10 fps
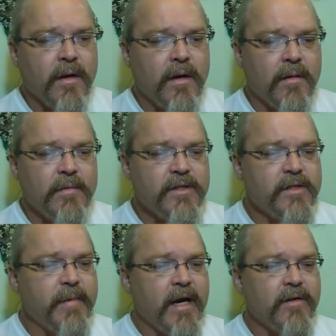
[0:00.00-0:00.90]
Um, this
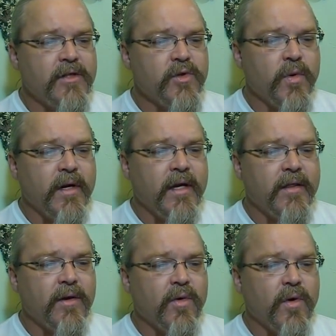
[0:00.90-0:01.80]
is back on the
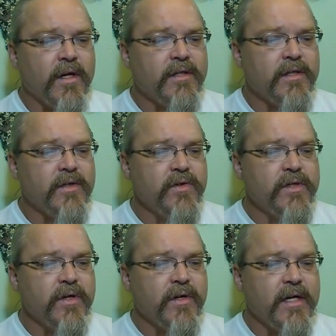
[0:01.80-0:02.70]
20th. According to news
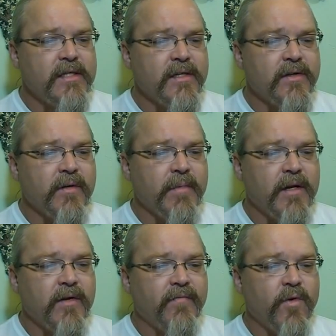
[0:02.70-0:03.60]
here in Iceland, there have
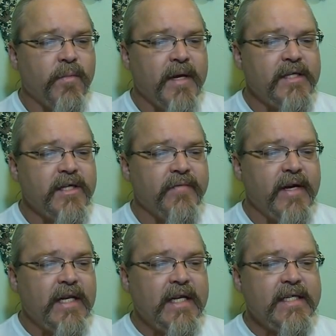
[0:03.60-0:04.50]
been formation of
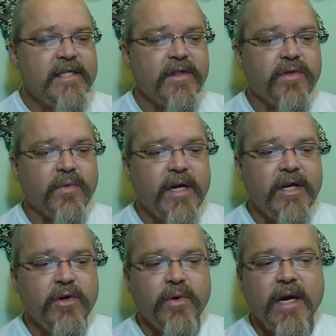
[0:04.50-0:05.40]
at least three
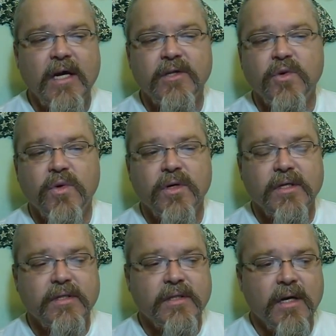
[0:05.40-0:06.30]
new
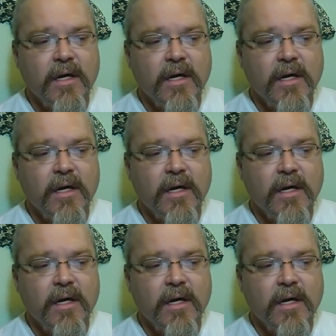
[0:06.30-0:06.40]
caldoras,